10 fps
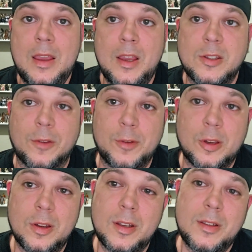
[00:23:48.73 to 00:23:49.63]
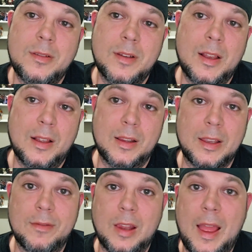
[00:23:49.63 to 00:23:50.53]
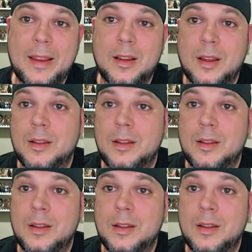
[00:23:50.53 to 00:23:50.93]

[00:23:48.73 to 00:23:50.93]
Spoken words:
So if you could, leave a like,